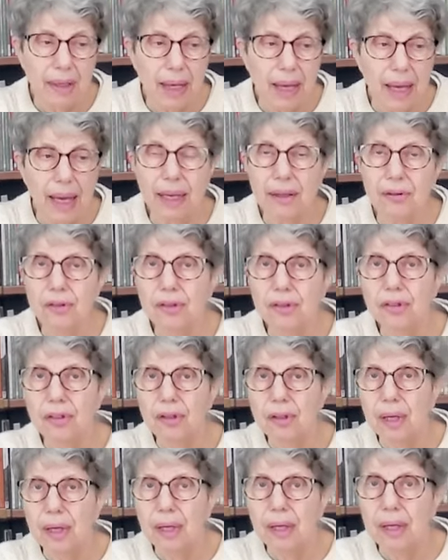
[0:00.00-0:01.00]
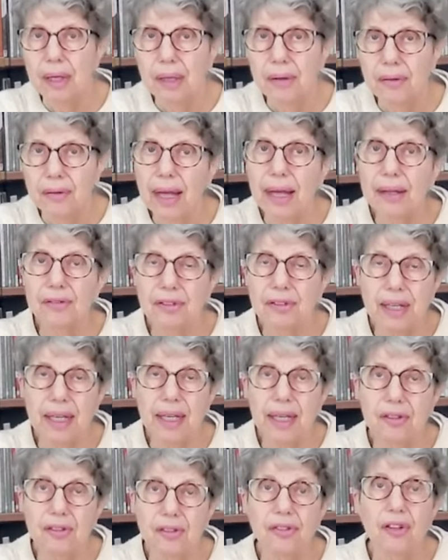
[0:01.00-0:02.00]
And that
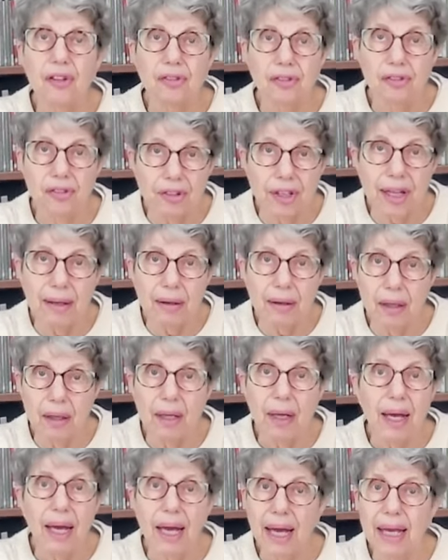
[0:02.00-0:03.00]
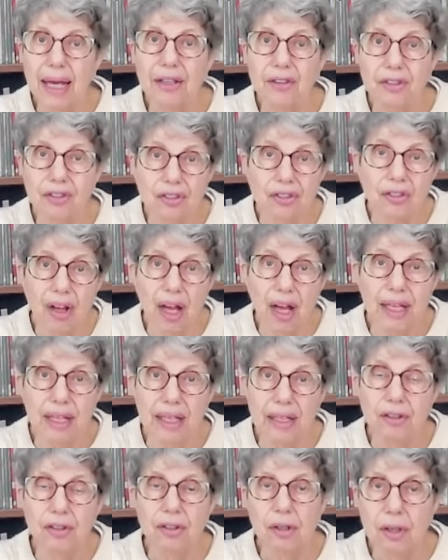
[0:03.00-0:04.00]
is still a
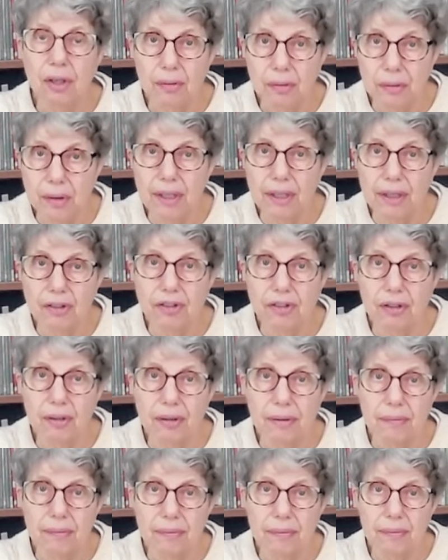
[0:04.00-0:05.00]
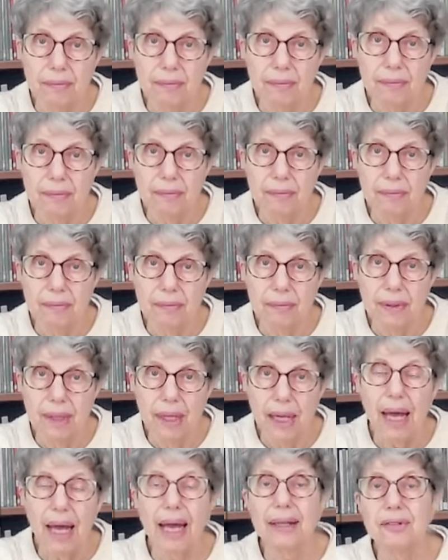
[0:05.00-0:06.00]
side religion.
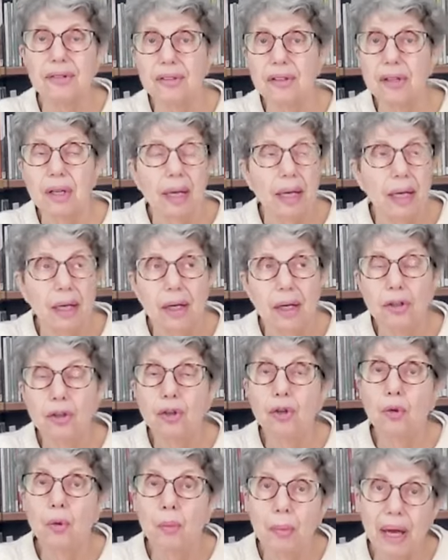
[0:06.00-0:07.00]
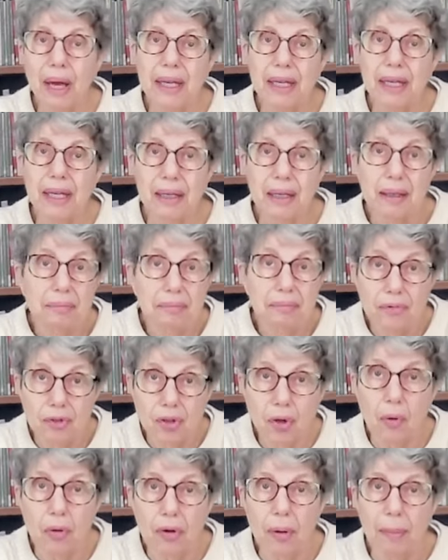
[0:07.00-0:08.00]
And you may
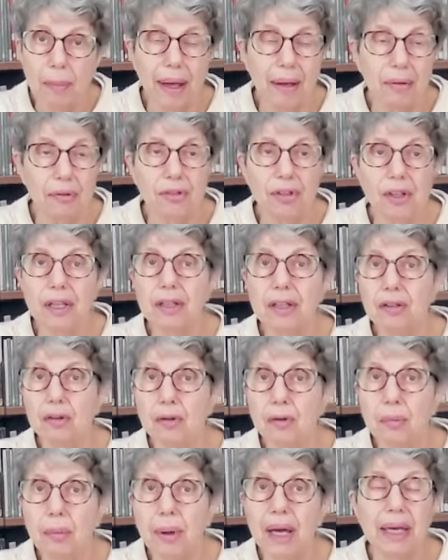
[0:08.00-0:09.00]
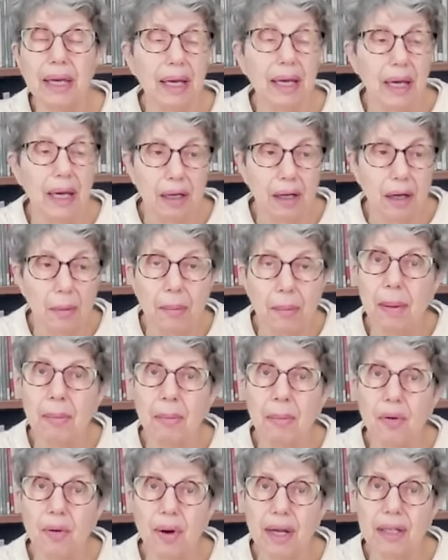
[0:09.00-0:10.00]
talk about it, you may
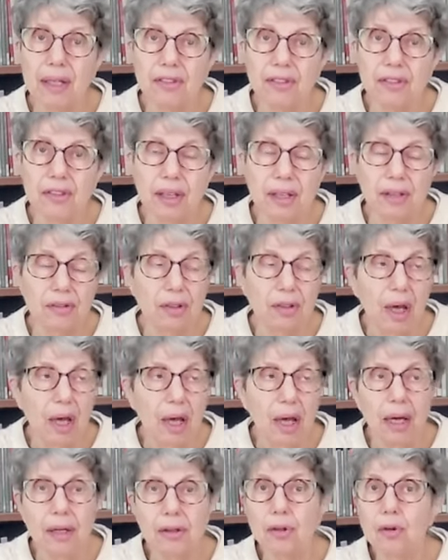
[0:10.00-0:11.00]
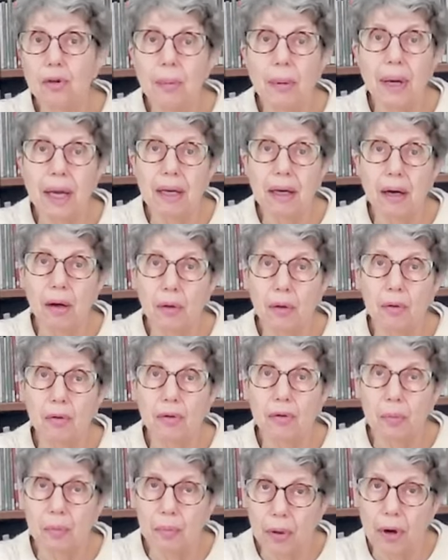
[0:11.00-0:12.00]
commemorate it, you may
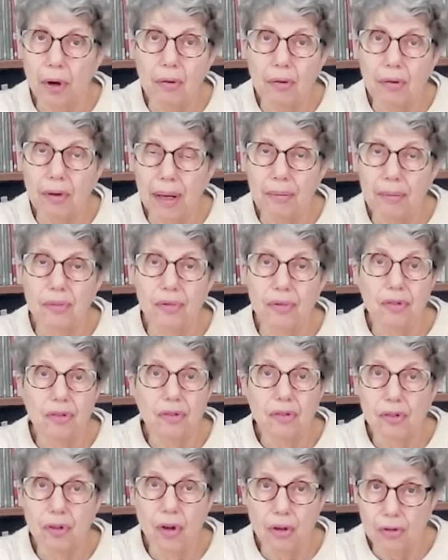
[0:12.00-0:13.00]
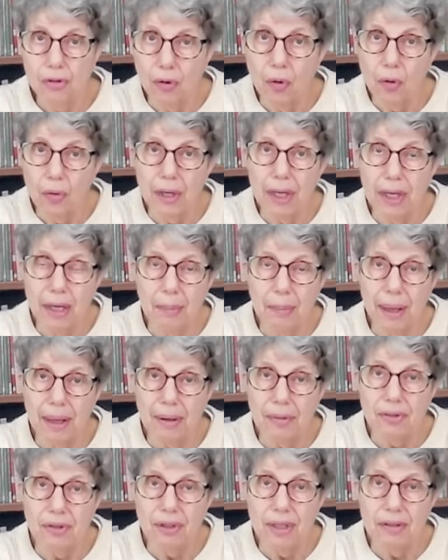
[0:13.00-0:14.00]
hold programs talking
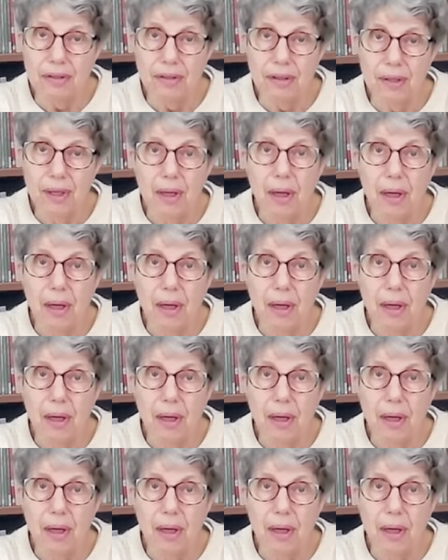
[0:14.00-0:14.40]
about it,